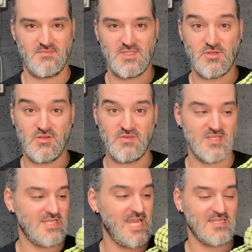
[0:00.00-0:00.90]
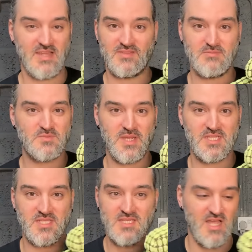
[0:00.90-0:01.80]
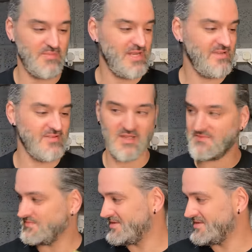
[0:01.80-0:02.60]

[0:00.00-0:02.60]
He's got nothing to say. He's left him speechless. Can't believe it.